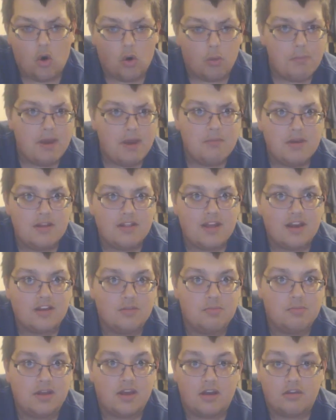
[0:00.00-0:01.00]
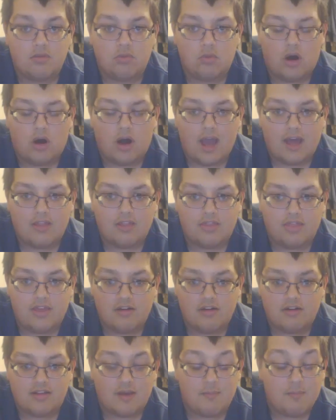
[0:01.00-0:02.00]
Or maybe it's actually because, what I have a
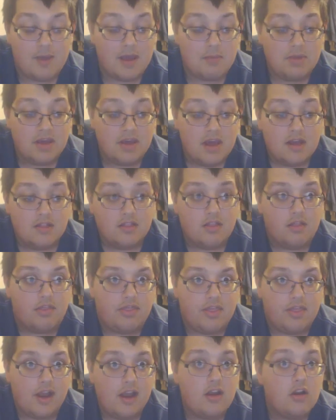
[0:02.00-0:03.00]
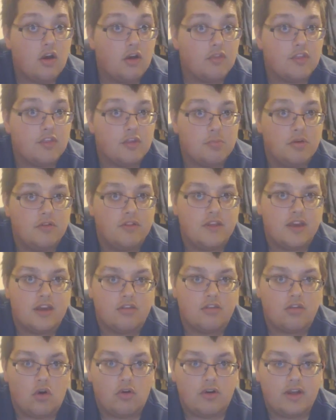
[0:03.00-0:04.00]
theory is that maybe the villain of this movie
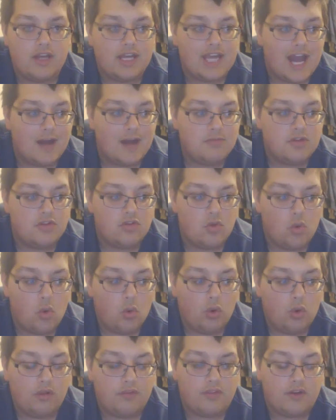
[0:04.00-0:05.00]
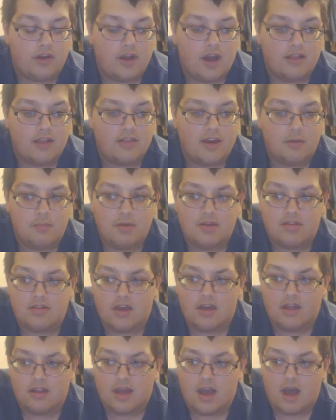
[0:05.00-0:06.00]
has already captured all of the Nine-Tailed
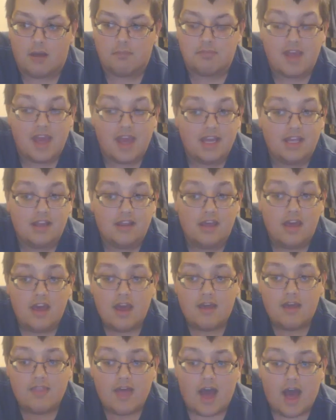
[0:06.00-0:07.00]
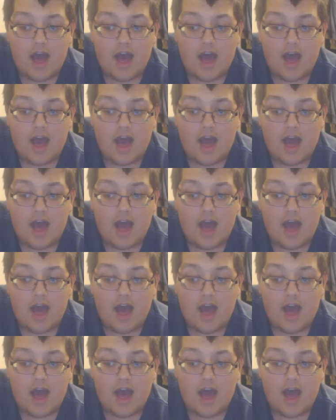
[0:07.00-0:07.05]
Beasts. Like, I'm taking